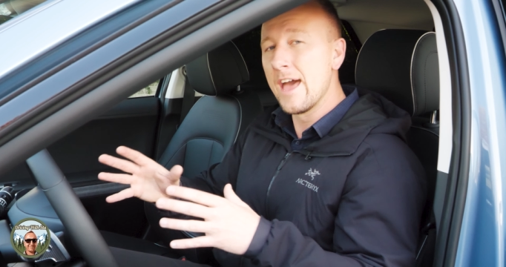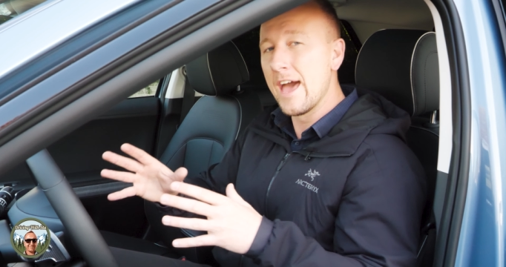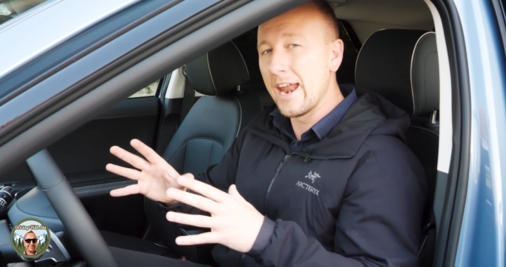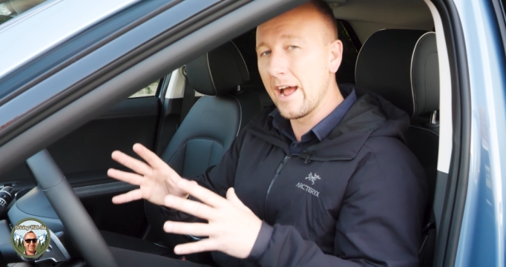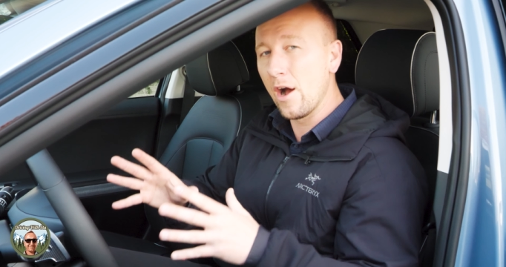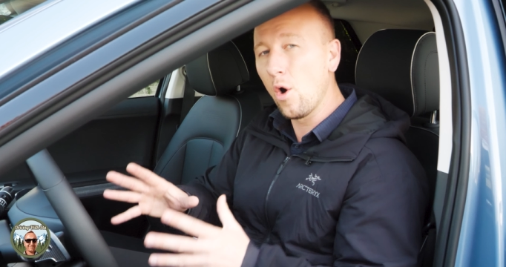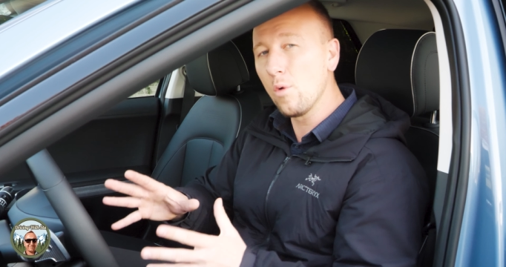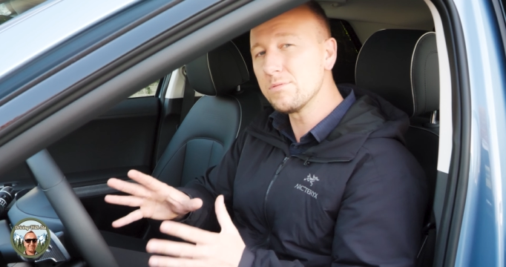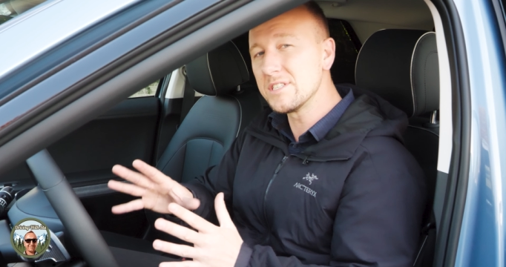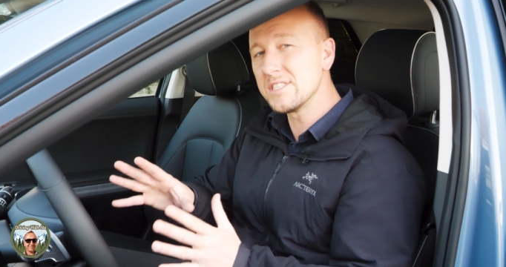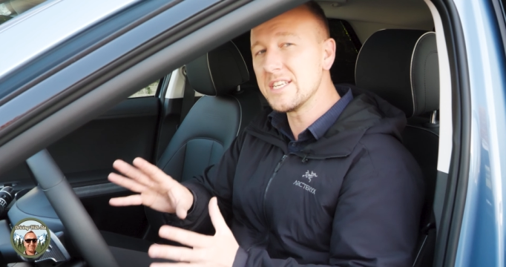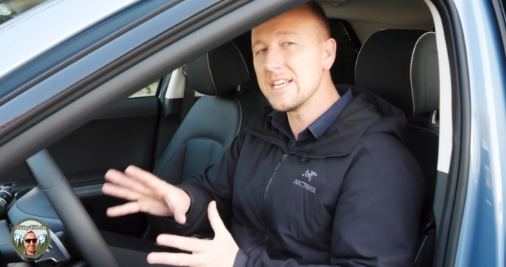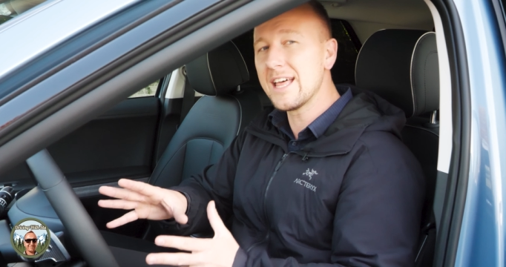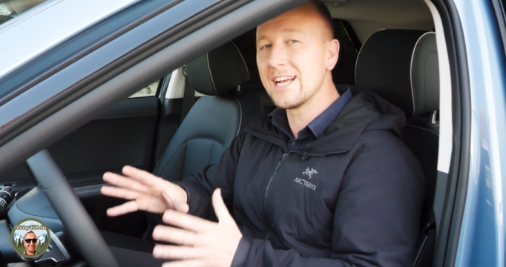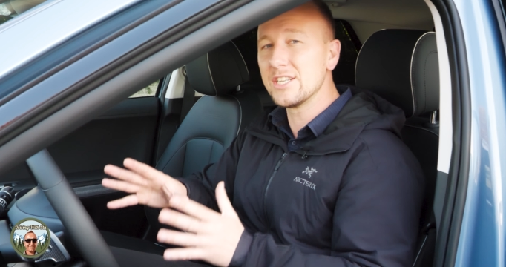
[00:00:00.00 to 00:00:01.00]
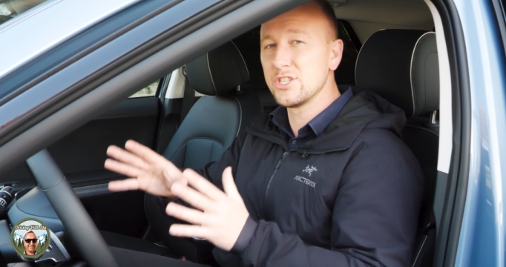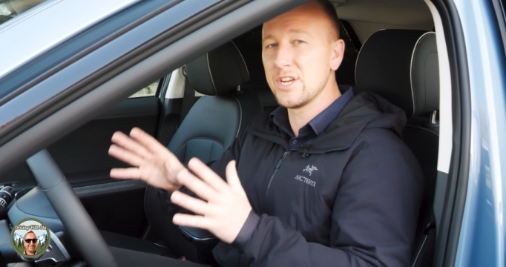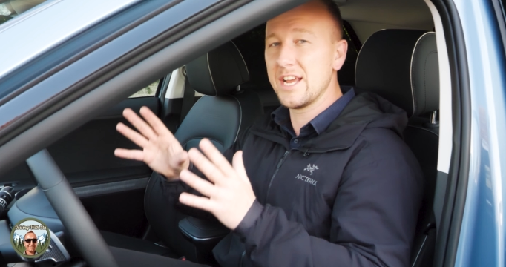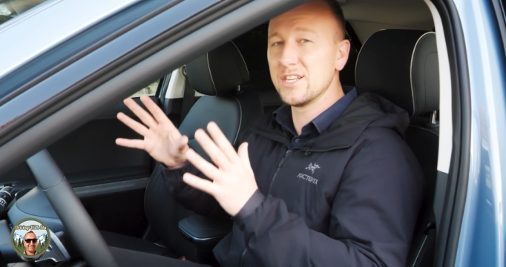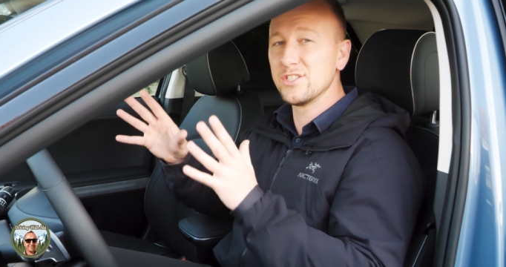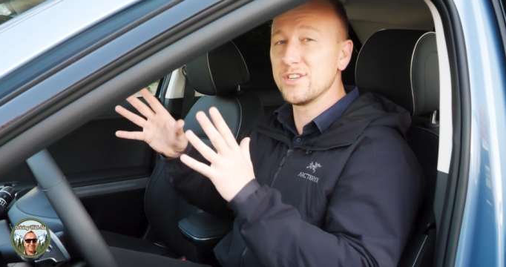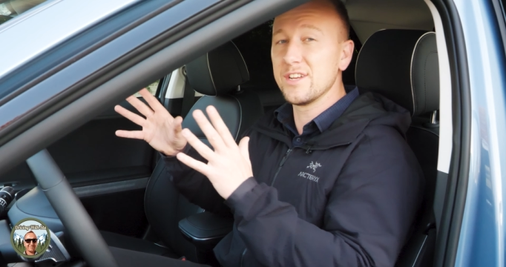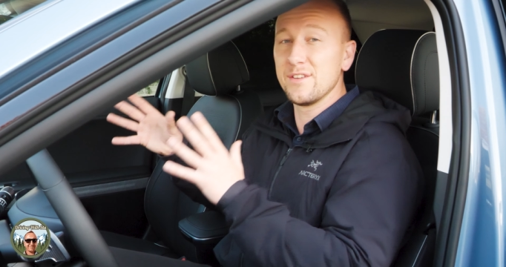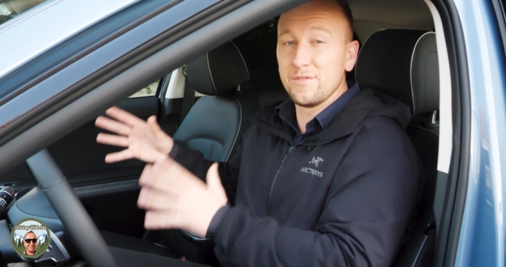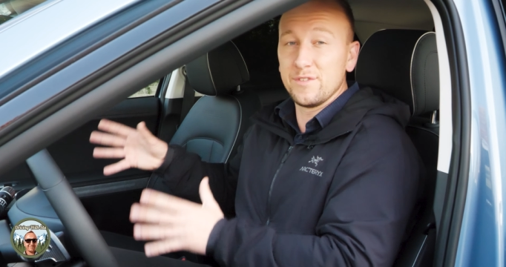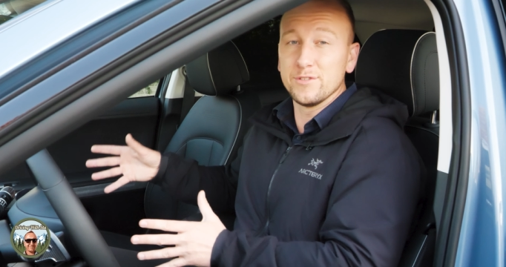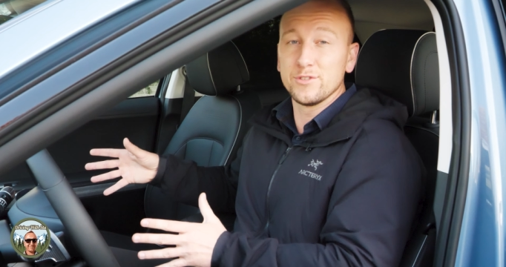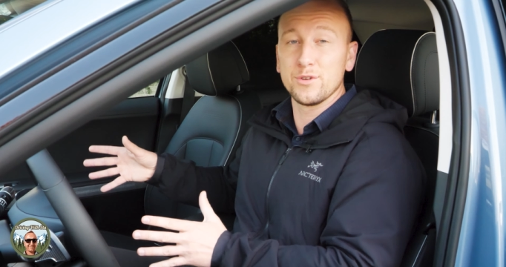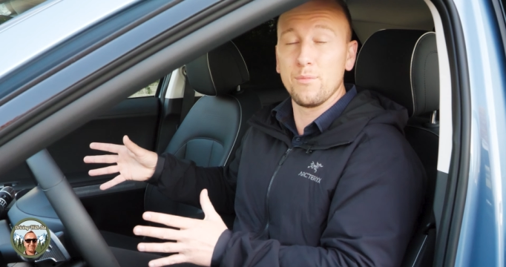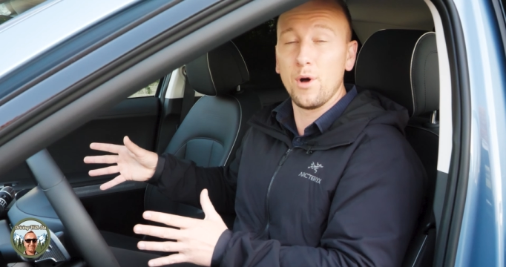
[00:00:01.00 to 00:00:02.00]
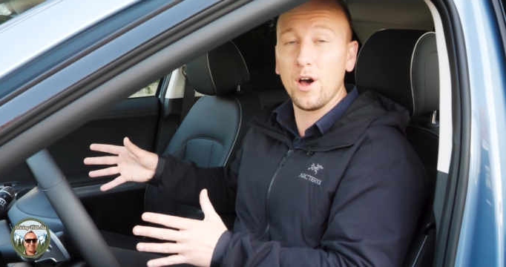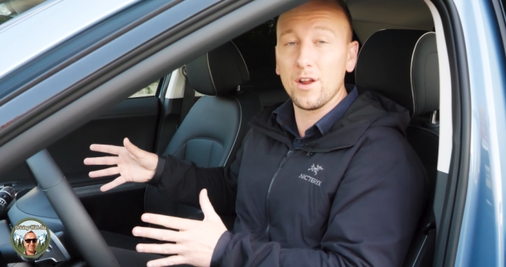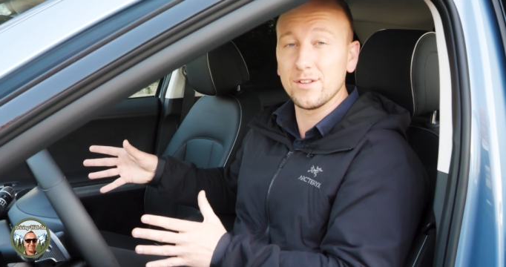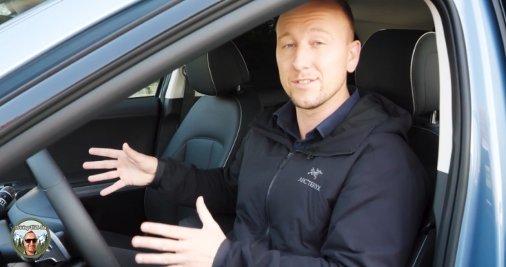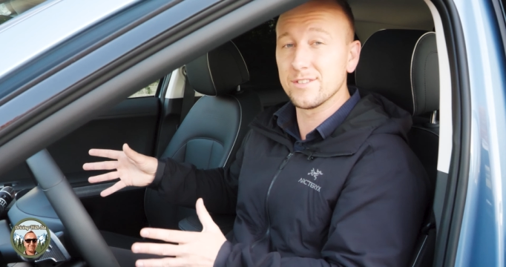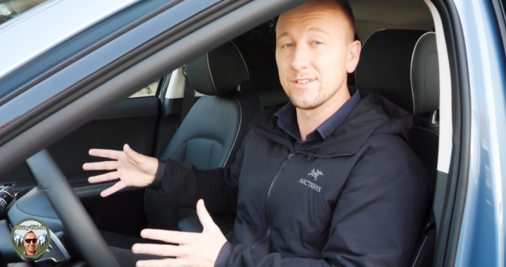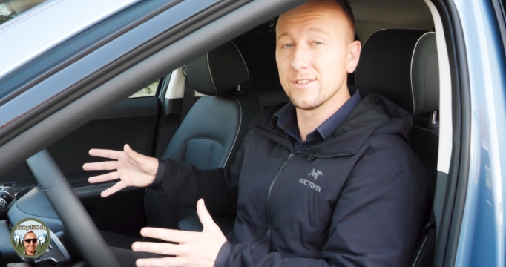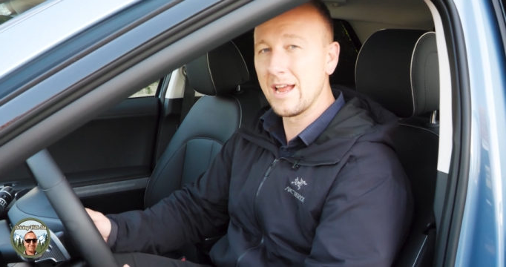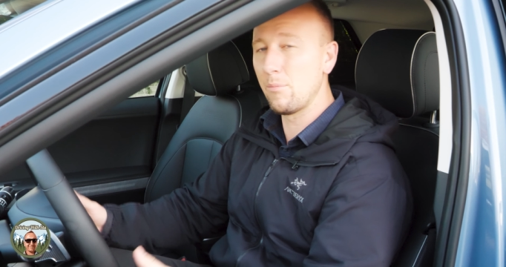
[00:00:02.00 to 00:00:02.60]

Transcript: and I hope to see that change in future models.